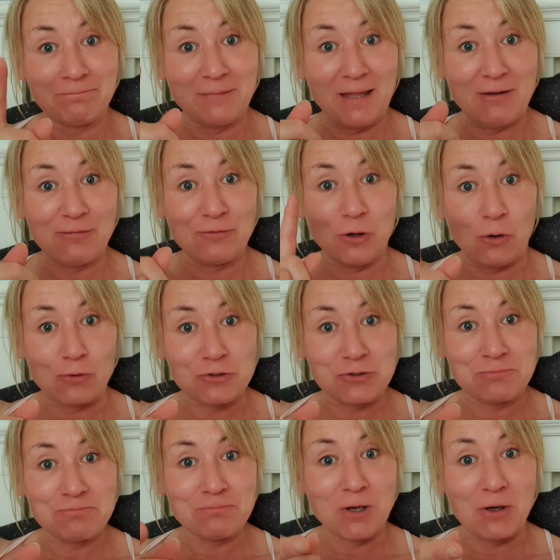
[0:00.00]
If not,
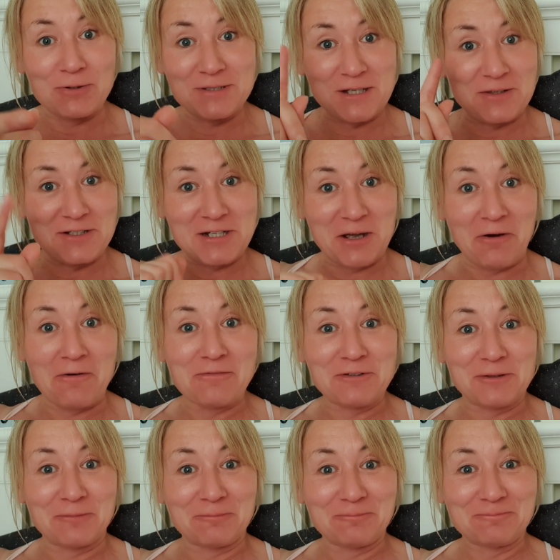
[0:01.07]
I'll see you the day after.